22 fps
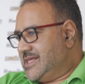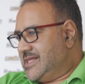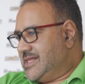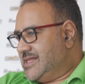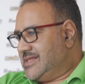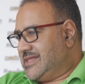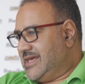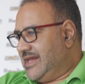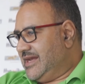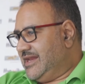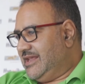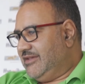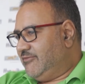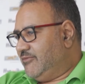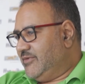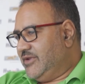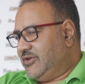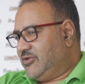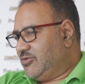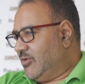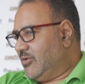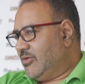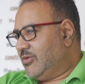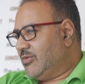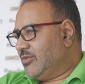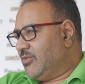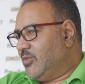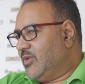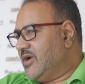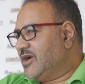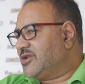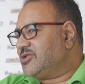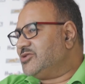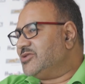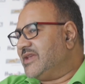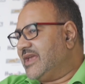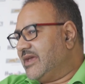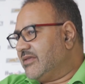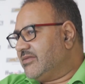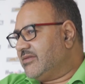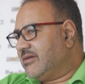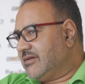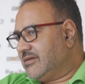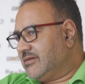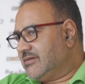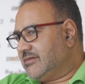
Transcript: that if we don't work together,